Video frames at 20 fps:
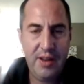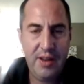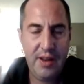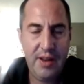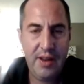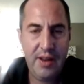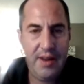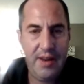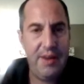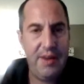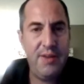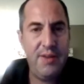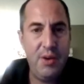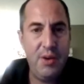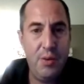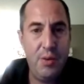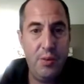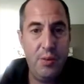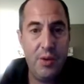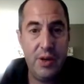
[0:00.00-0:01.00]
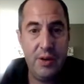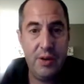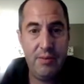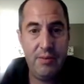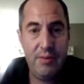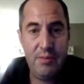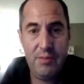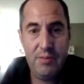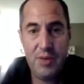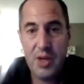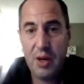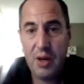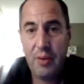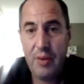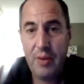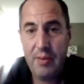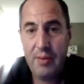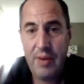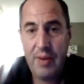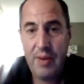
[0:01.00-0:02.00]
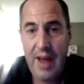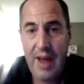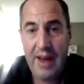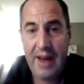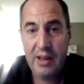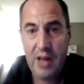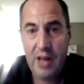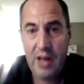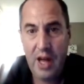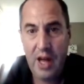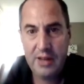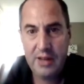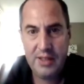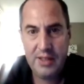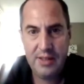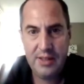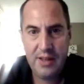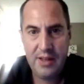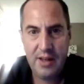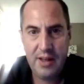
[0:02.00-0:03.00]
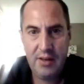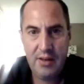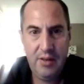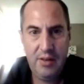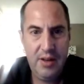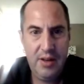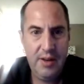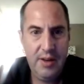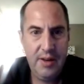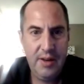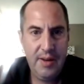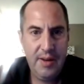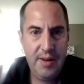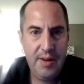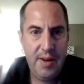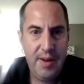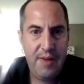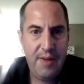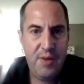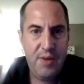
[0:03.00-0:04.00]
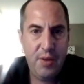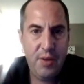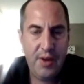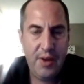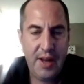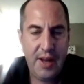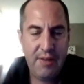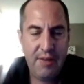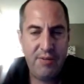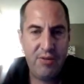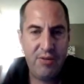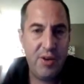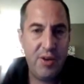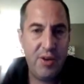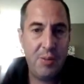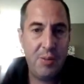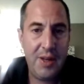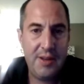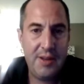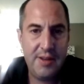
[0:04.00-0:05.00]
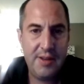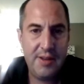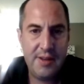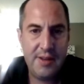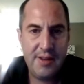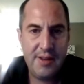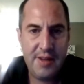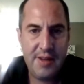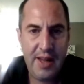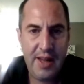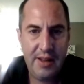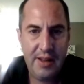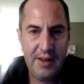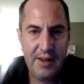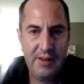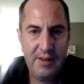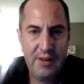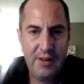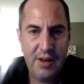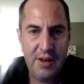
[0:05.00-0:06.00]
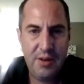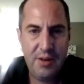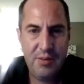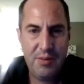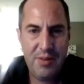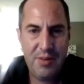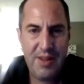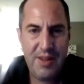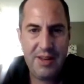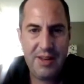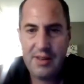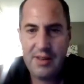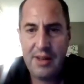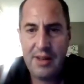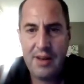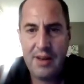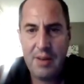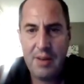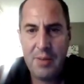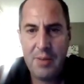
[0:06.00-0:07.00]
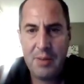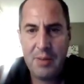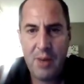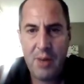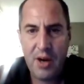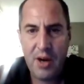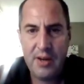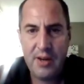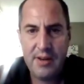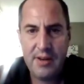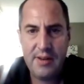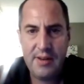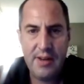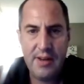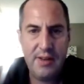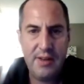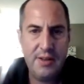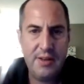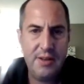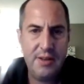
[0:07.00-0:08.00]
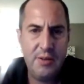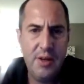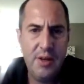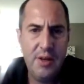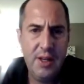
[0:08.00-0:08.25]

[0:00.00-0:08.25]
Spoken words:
And if you were, had a log to sell, if you only have 3 places to sell it, that's not a big market to sell to.